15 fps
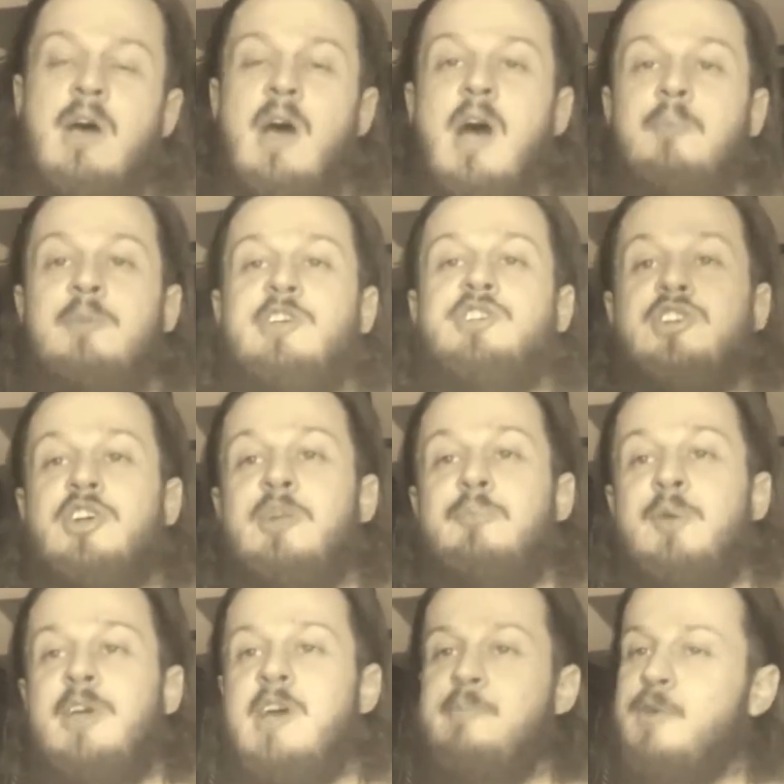Be sure to
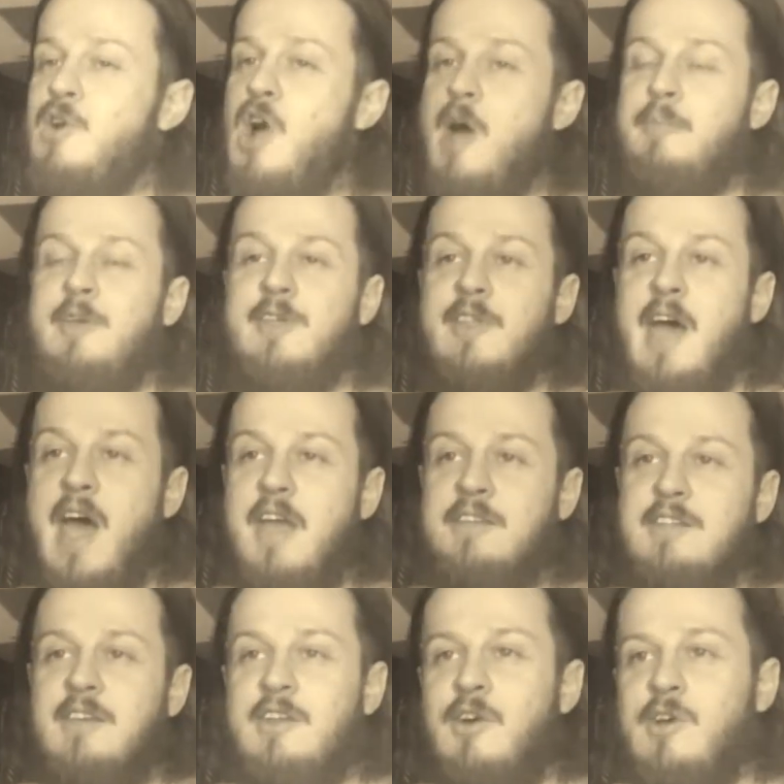pick up a copy of that,
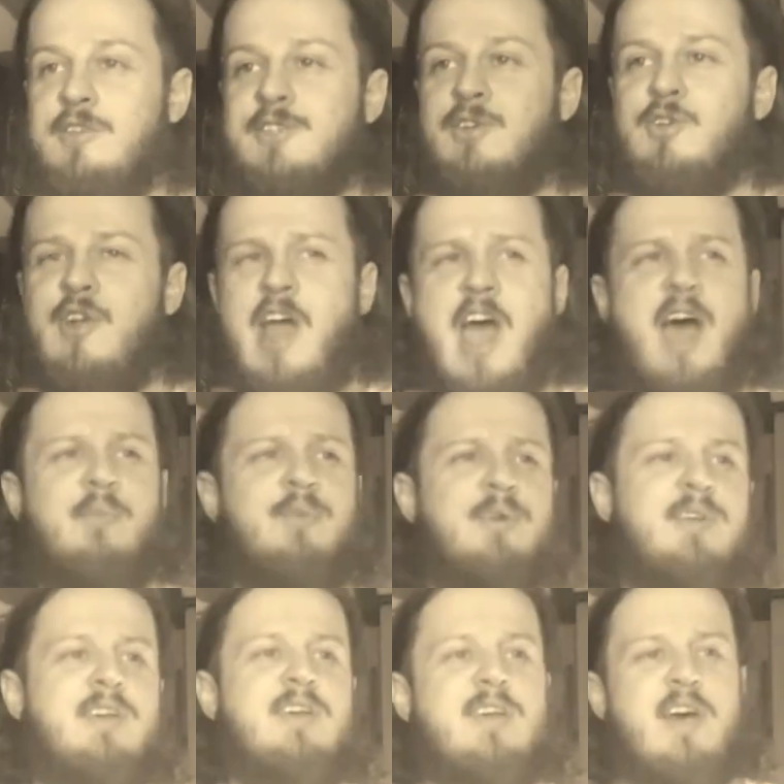and also grab
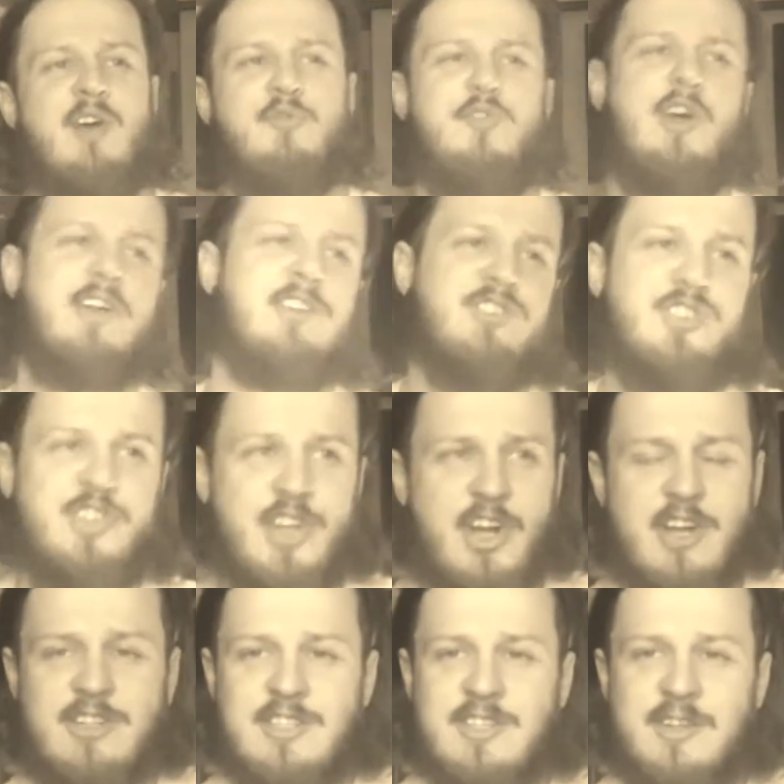a fucking
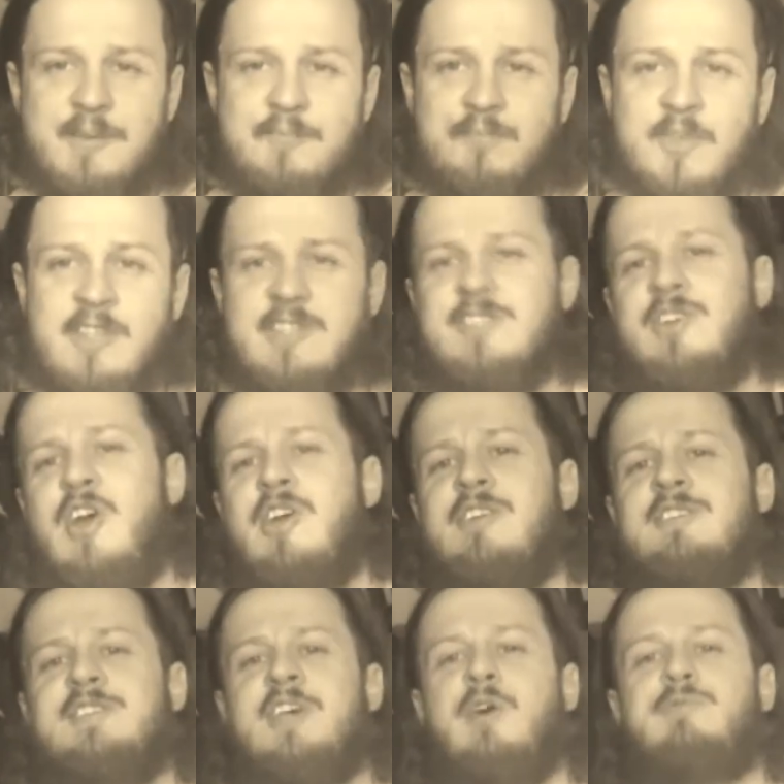shirt. Discarded
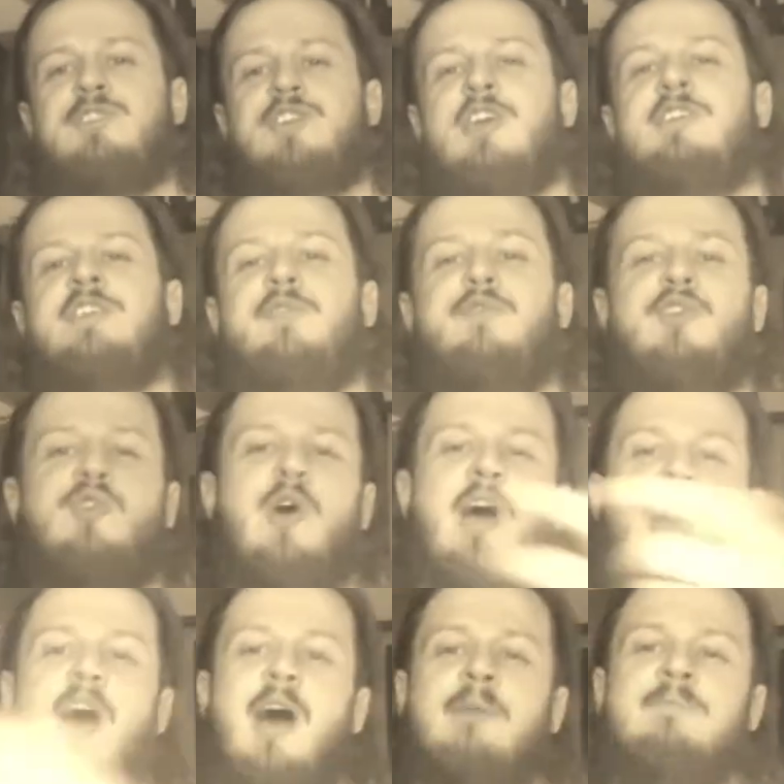Self shirt. If you
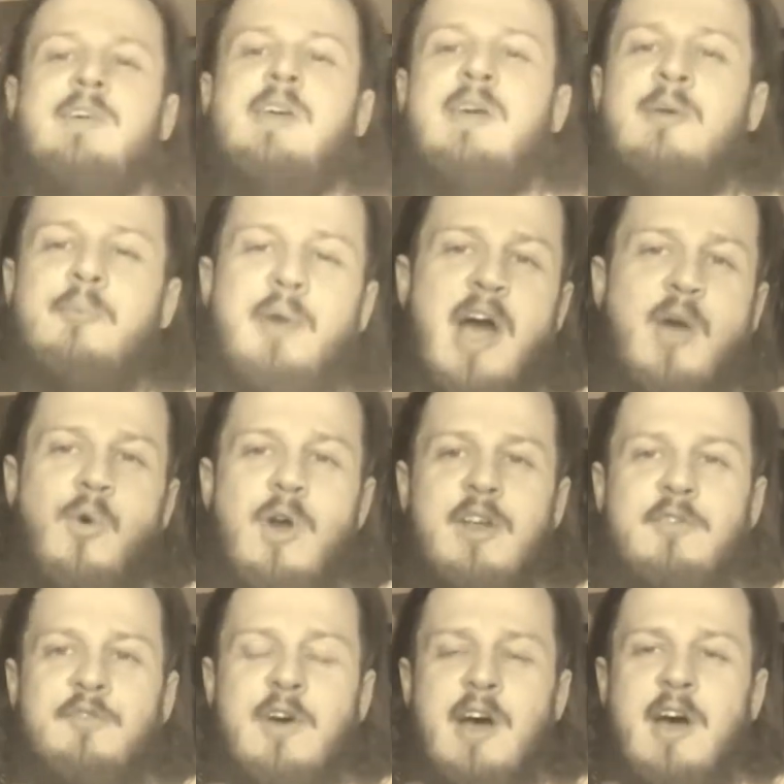buy one of
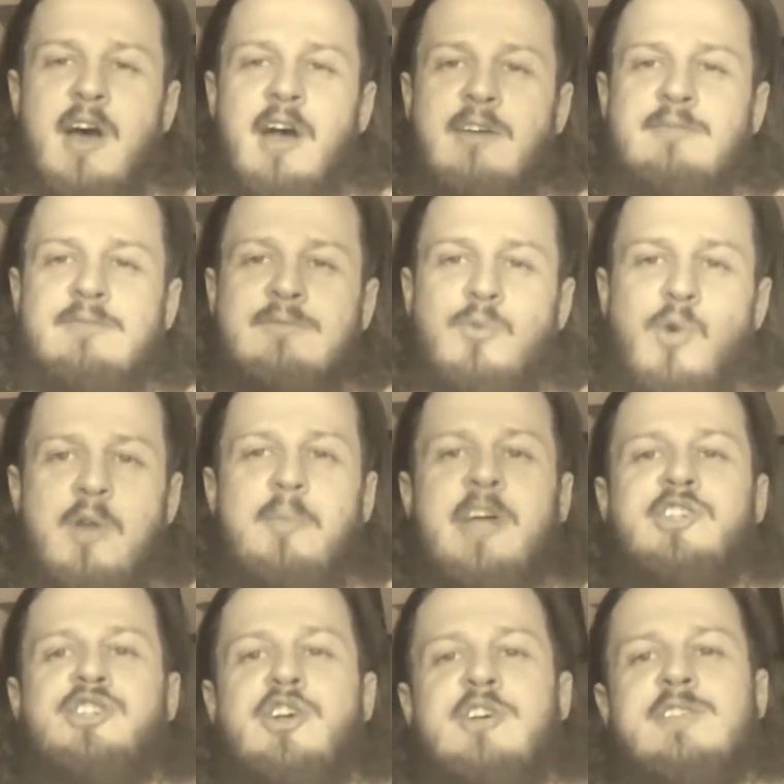my
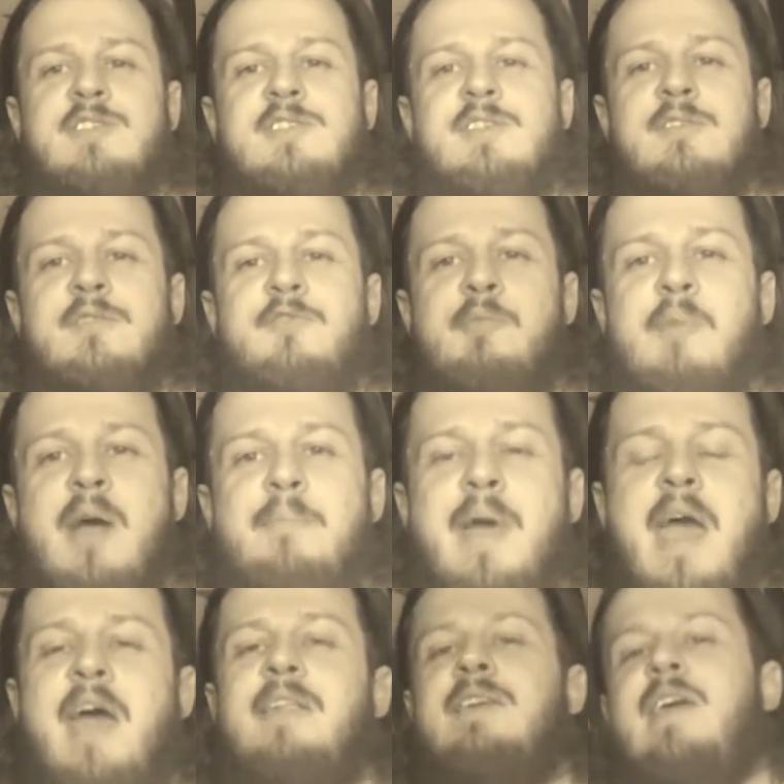shirts from my
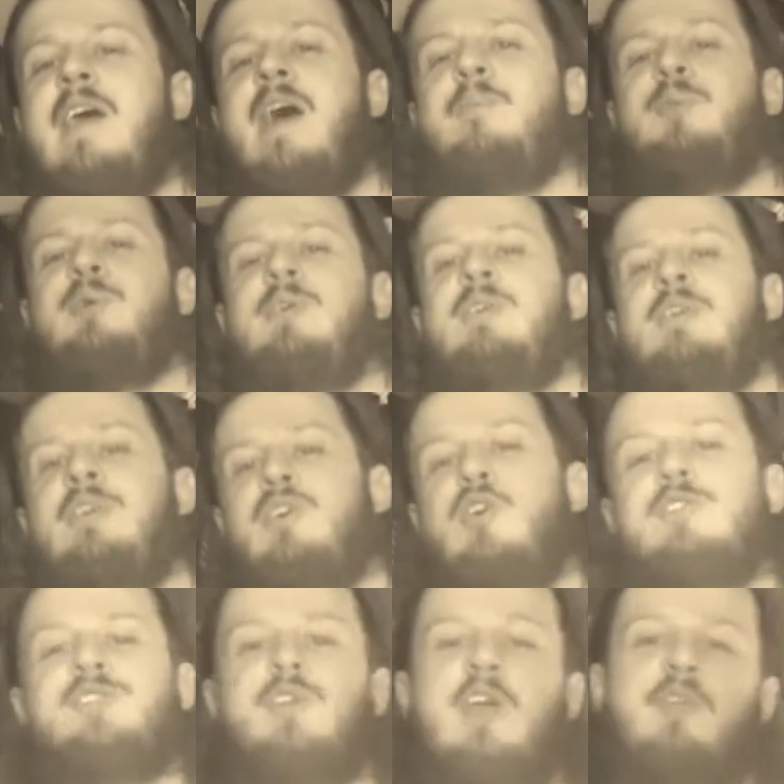Bandcamp, you
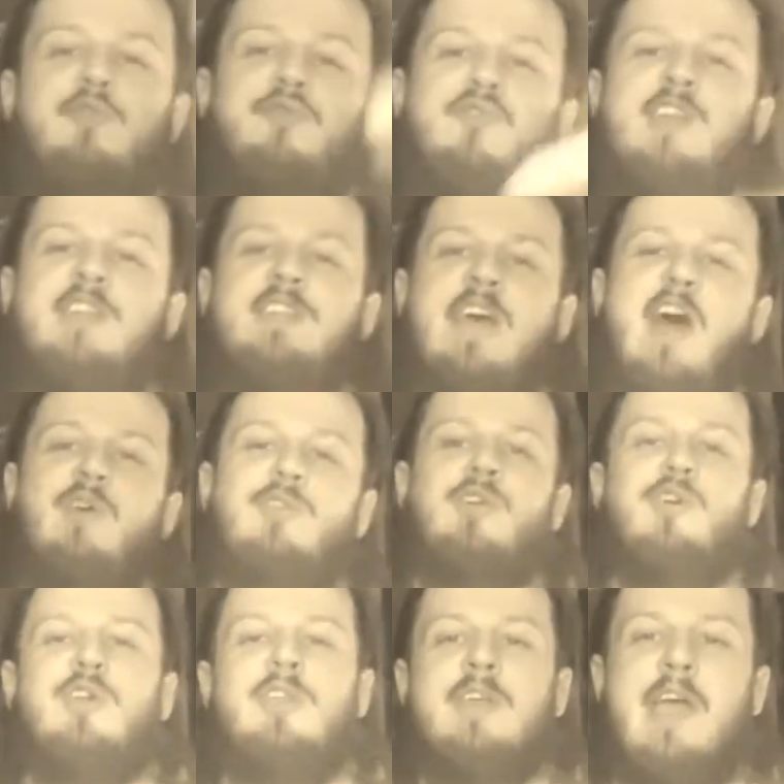also get a free download
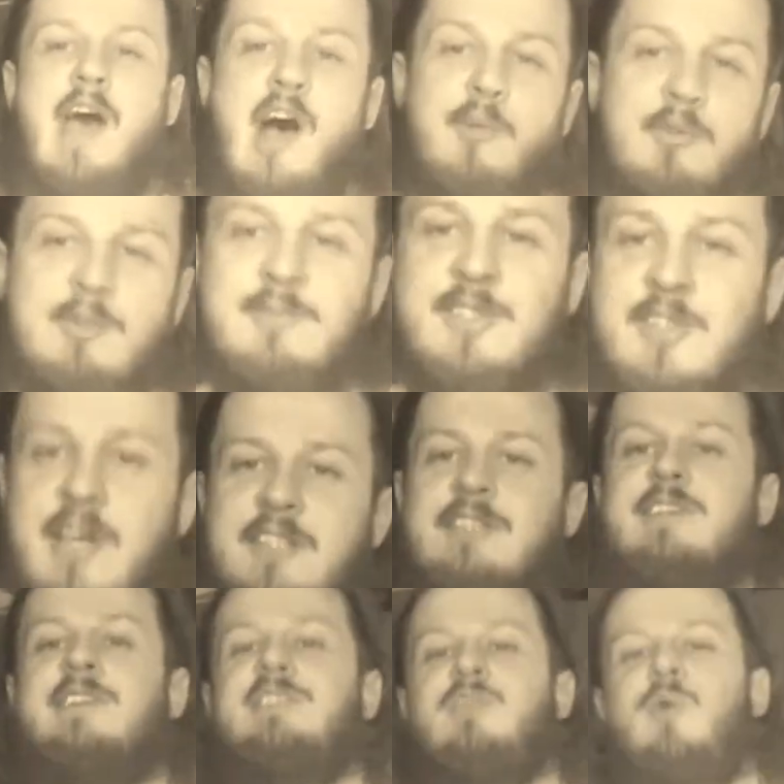of the album, so that's an
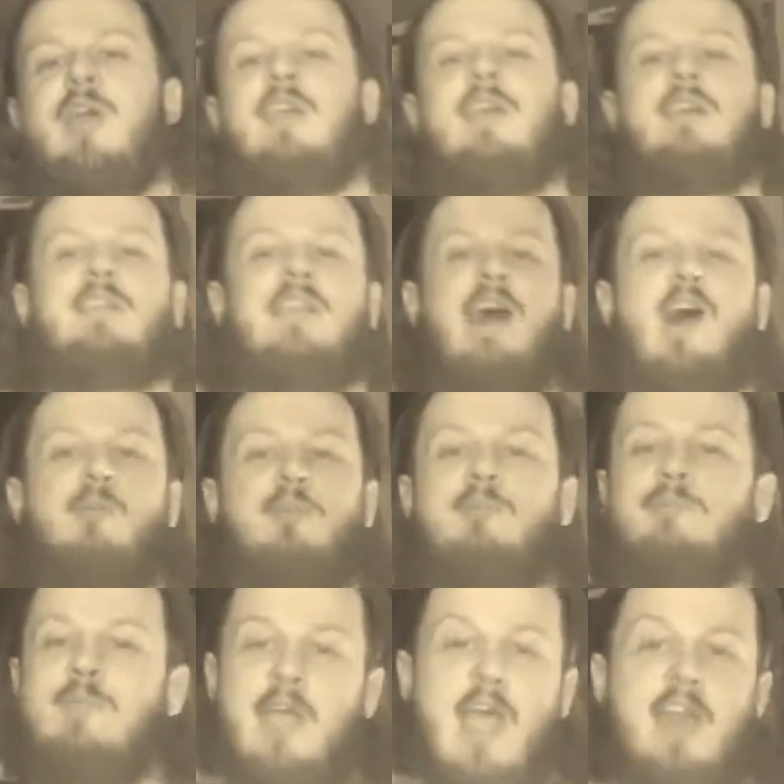easy way to get an album
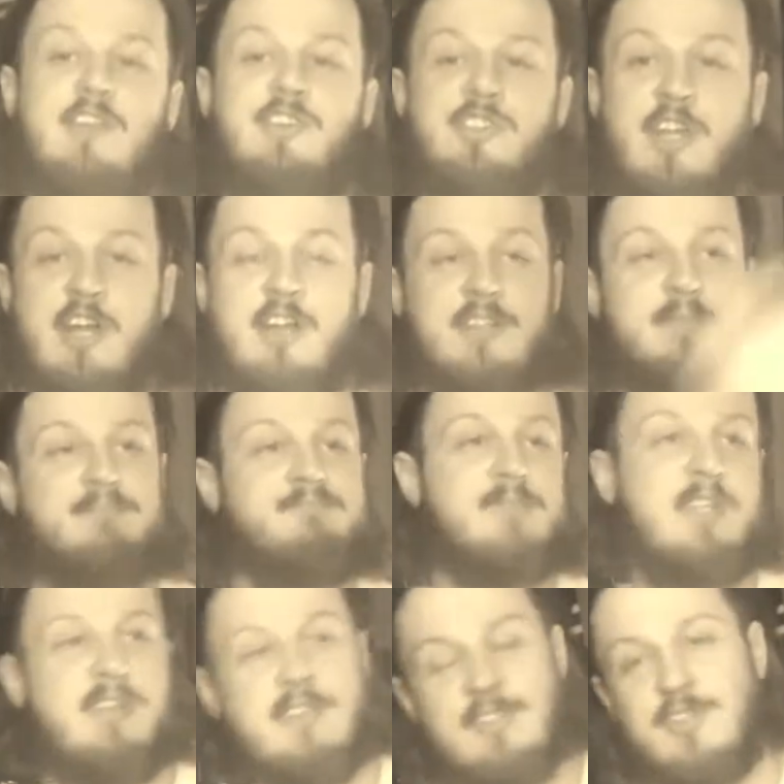and a shirt.
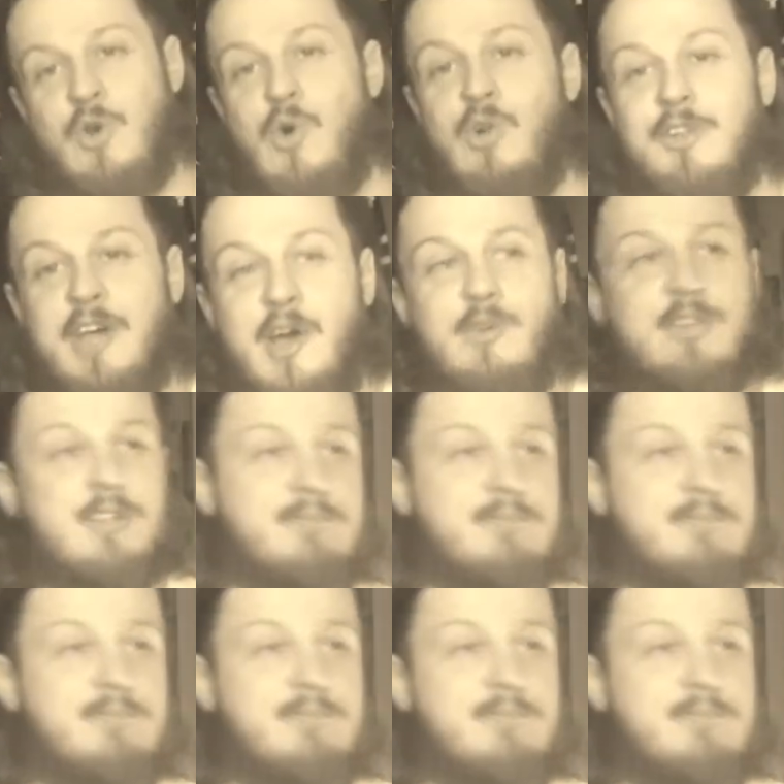It's cold out.